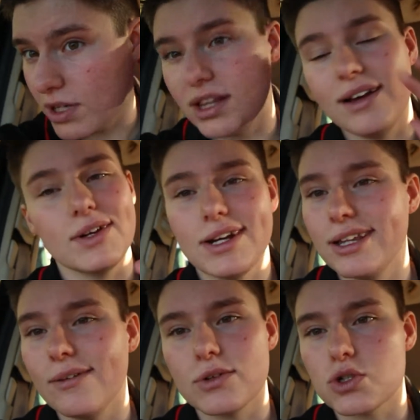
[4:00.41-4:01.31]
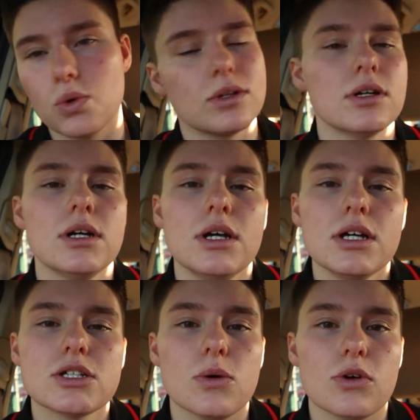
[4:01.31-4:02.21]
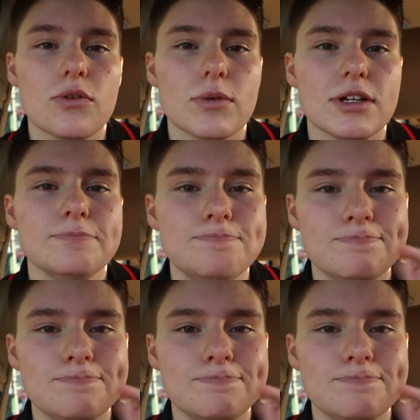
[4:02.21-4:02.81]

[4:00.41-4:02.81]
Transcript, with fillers: but I love it. I love it short. So we'll go from there.